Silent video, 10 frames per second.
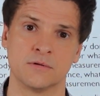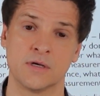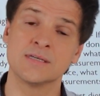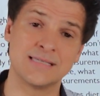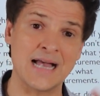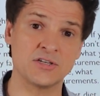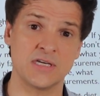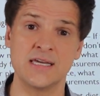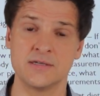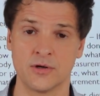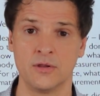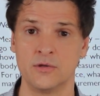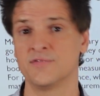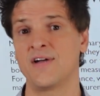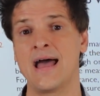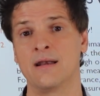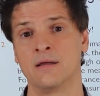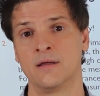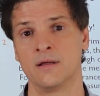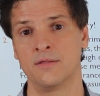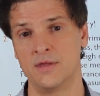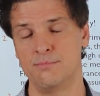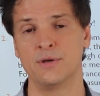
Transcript: because it's actually easier to lose fat than